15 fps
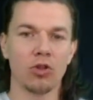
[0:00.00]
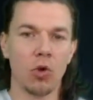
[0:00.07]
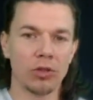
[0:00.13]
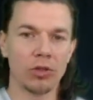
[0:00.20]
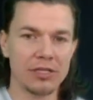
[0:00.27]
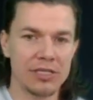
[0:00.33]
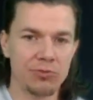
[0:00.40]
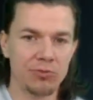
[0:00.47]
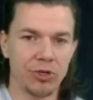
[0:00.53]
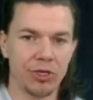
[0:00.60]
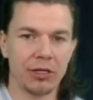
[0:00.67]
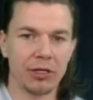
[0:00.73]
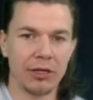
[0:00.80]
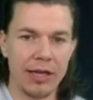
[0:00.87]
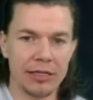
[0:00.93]
Low glycemic
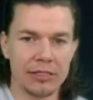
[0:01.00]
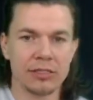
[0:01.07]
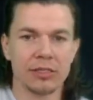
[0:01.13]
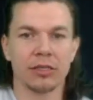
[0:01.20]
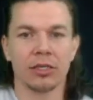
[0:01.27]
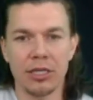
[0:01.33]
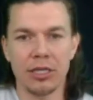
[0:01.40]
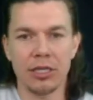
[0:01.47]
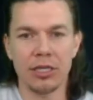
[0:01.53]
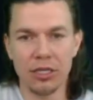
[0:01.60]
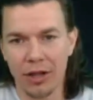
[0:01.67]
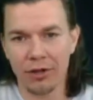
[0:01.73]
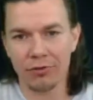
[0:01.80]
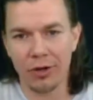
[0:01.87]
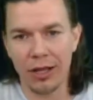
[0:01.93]
index,
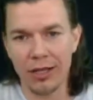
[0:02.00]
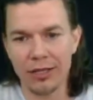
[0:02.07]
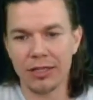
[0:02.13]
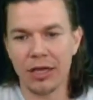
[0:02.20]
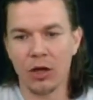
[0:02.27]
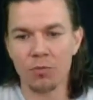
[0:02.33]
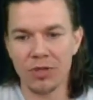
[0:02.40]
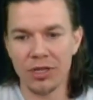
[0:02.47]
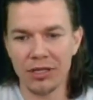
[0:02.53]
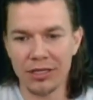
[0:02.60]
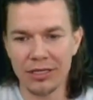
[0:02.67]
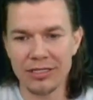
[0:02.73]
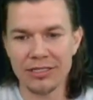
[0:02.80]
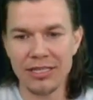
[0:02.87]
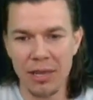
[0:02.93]
quinoa, right? That would be an
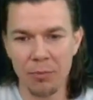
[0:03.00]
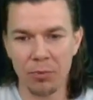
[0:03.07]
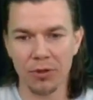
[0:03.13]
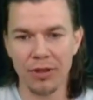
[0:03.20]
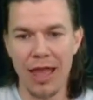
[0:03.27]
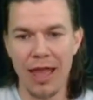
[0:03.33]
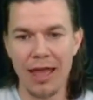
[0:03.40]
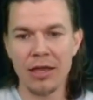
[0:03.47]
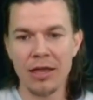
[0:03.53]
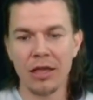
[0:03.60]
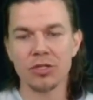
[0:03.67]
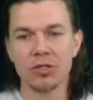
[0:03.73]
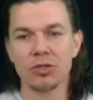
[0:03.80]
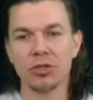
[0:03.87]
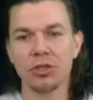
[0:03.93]
example of that.
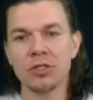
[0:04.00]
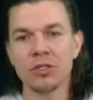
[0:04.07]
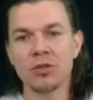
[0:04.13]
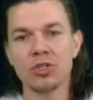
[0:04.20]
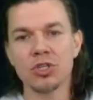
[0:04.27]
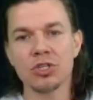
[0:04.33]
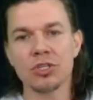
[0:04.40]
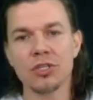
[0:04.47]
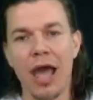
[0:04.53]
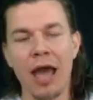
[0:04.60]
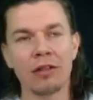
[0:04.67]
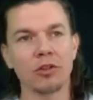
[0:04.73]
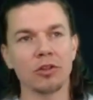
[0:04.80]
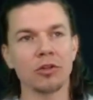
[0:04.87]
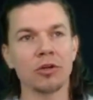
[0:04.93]
So you need to just
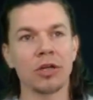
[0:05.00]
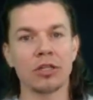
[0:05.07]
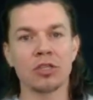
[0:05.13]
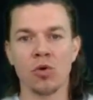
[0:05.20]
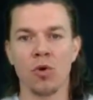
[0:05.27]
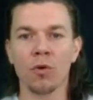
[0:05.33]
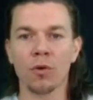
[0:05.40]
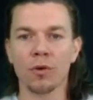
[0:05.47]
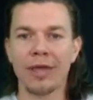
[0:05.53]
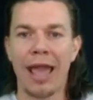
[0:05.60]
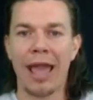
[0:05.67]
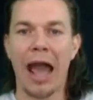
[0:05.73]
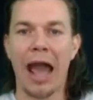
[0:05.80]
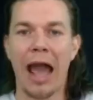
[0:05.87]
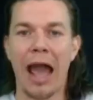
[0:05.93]
not look at total
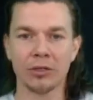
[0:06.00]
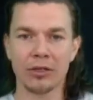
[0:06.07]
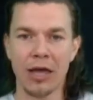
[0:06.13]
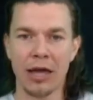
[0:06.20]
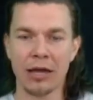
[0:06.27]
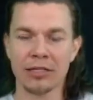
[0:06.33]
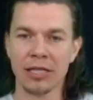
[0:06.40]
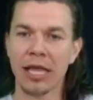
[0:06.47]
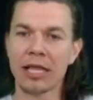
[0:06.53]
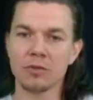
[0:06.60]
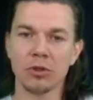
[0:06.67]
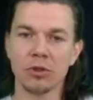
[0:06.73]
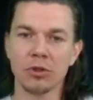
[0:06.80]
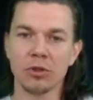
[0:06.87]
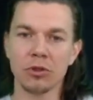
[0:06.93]
calories. A lot of times
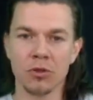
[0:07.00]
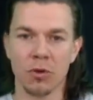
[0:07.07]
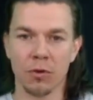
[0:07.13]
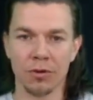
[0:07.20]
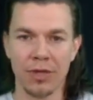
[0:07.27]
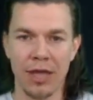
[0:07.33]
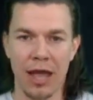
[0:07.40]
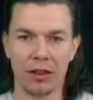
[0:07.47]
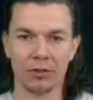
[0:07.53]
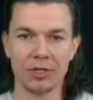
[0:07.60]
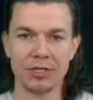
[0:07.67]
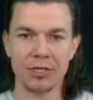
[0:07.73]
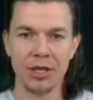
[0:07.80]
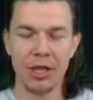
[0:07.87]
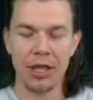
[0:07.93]
we look at total
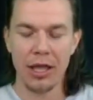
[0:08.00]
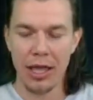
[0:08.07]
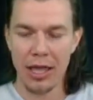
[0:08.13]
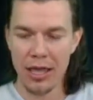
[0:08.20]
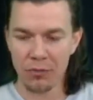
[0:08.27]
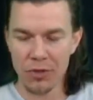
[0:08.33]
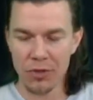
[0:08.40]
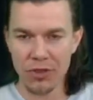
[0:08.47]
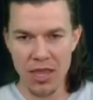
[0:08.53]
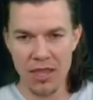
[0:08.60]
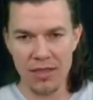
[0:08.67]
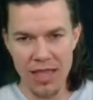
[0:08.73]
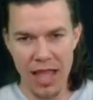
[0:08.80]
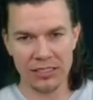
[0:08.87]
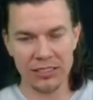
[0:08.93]
calories and we
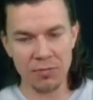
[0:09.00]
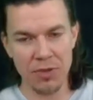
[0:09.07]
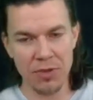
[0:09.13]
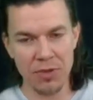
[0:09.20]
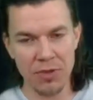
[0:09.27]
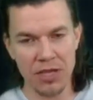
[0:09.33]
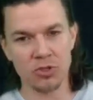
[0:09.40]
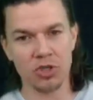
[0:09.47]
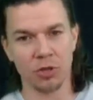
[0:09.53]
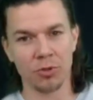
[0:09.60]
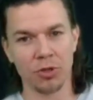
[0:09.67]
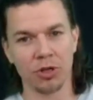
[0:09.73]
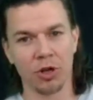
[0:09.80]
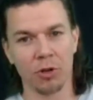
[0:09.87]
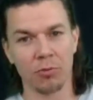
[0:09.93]
think that's the best way to
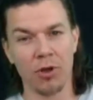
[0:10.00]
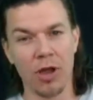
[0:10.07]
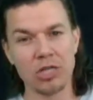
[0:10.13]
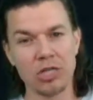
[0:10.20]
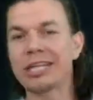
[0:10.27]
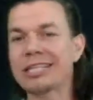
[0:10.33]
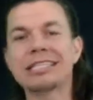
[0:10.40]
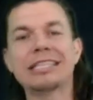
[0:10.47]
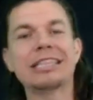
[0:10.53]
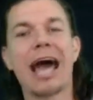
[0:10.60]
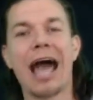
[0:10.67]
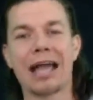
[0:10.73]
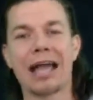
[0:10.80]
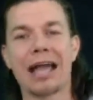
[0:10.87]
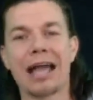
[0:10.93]
determine a carbohydrate. It's
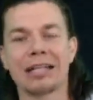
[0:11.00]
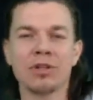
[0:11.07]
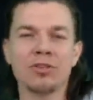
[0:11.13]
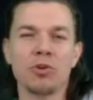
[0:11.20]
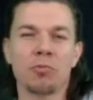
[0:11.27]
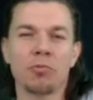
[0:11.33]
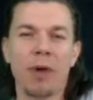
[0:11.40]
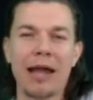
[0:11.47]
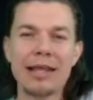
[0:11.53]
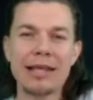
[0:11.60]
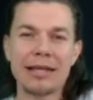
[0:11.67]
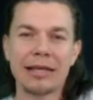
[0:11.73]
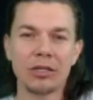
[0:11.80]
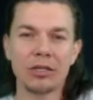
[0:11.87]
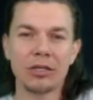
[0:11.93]
not. It's what is your body
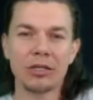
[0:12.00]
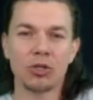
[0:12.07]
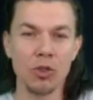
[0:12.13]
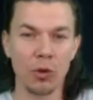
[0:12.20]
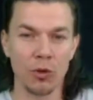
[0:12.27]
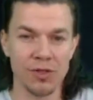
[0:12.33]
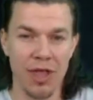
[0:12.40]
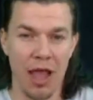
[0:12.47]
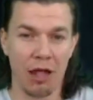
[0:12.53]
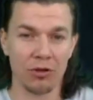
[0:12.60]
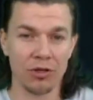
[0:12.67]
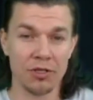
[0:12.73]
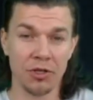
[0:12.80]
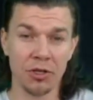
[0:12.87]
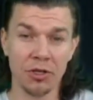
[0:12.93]
going to do with those
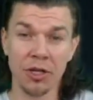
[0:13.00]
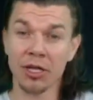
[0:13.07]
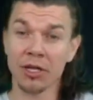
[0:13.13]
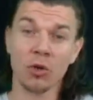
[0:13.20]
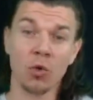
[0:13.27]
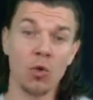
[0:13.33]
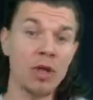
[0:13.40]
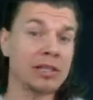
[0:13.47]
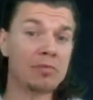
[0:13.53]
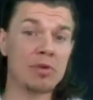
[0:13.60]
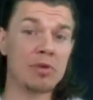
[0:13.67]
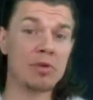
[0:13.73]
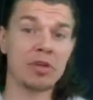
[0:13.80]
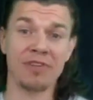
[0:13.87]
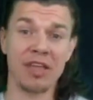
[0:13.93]
calories? If they're going to quickly
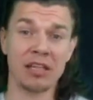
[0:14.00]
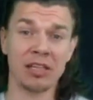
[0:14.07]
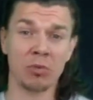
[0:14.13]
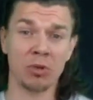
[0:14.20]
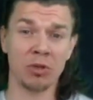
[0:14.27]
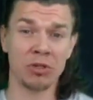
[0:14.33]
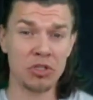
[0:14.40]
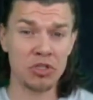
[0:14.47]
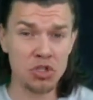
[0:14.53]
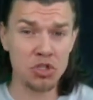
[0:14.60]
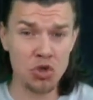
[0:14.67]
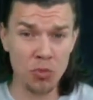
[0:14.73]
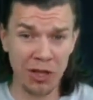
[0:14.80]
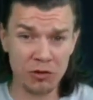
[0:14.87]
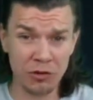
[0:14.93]
become available and there's
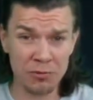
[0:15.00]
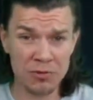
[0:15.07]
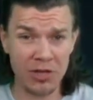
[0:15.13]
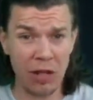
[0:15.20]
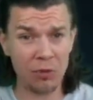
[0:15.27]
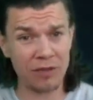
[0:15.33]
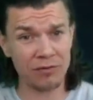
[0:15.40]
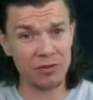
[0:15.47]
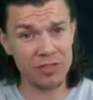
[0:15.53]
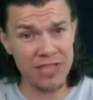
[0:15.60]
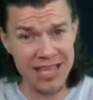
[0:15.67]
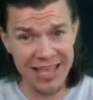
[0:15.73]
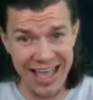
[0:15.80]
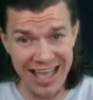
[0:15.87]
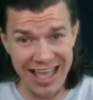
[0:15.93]
too much of them, so now we have to
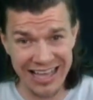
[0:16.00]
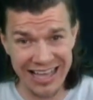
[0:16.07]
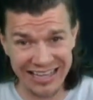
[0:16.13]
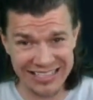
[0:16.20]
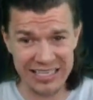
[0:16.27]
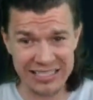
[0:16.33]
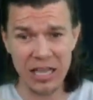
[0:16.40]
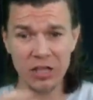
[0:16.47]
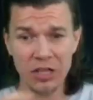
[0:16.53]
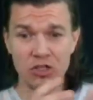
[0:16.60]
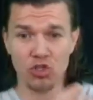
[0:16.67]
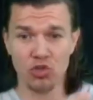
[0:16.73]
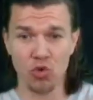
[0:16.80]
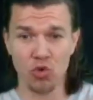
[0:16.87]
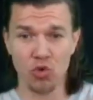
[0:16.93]
take excess,
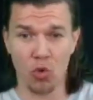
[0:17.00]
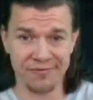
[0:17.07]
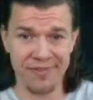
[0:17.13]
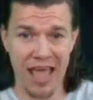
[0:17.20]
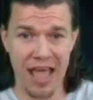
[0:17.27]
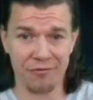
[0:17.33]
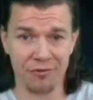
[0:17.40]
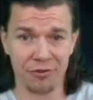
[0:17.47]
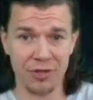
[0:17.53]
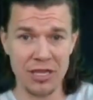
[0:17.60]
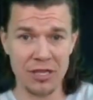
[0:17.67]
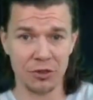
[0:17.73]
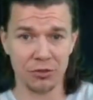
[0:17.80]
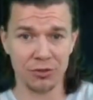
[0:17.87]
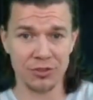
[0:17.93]
store it as fat for
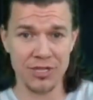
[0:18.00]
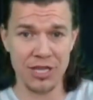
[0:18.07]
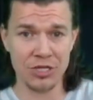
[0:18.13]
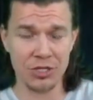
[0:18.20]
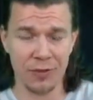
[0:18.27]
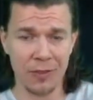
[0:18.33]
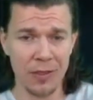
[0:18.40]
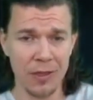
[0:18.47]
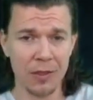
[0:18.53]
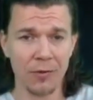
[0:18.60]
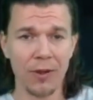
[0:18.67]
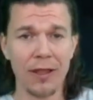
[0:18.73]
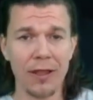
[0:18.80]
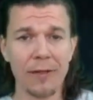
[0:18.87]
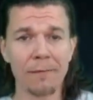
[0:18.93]
later utilization,
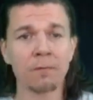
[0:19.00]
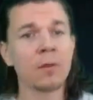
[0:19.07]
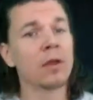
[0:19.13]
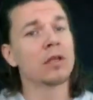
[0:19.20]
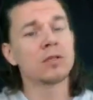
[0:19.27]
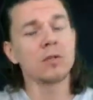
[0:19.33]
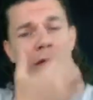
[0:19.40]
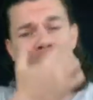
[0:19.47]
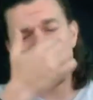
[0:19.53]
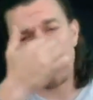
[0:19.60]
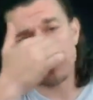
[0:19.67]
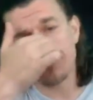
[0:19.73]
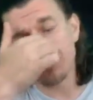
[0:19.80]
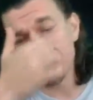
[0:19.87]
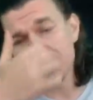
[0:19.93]
right? So hey
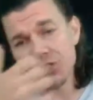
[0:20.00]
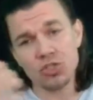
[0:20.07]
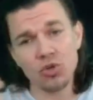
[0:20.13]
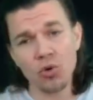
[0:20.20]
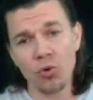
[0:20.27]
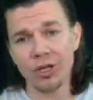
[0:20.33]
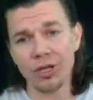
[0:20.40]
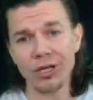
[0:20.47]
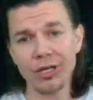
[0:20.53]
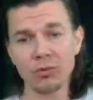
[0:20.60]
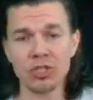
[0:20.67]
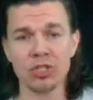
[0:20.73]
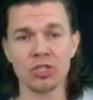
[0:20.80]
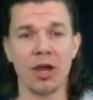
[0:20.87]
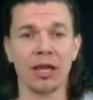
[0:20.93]
guys, if you're just joining,
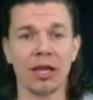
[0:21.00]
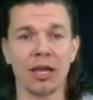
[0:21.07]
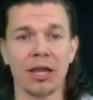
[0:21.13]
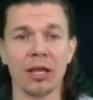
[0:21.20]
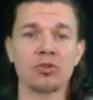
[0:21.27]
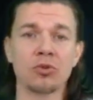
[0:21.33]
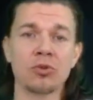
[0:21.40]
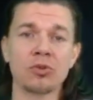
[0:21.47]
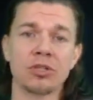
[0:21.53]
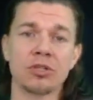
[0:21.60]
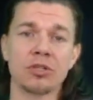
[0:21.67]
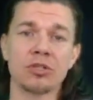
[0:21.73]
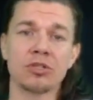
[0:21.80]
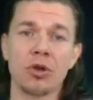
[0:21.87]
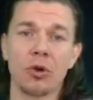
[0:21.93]
we're just talking about do's
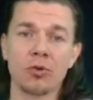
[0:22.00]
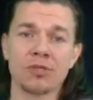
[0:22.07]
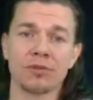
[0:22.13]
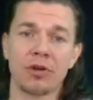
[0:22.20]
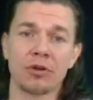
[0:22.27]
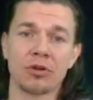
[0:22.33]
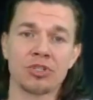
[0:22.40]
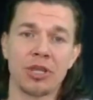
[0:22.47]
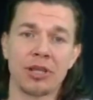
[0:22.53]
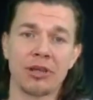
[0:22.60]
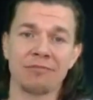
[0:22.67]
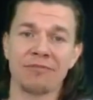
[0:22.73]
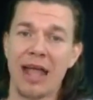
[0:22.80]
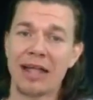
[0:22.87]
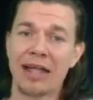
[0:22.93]
and don'ts of
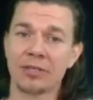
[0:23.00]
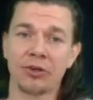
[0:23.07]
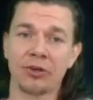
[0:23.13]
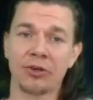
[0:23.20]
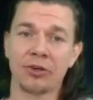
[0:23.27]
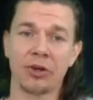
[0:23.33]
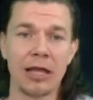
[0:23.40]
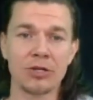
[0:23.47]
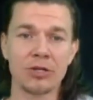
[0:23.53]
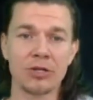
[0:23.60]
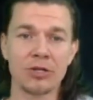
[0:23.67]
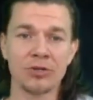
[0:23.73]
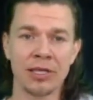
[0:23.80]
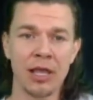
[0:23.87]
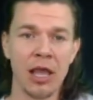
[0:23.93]
understanding fats and
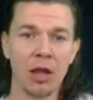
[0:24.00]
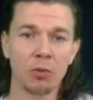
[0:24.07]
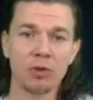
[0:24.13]
carbohydrates.